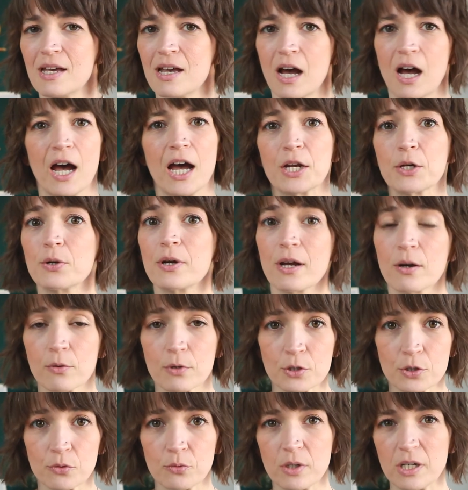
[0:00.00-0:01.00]
100
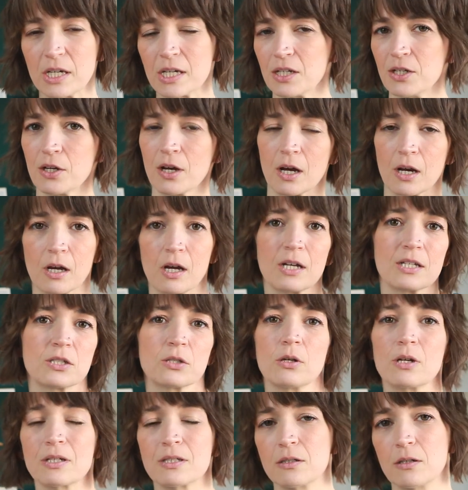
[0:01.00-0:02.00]
hours a week and you gotta hustle,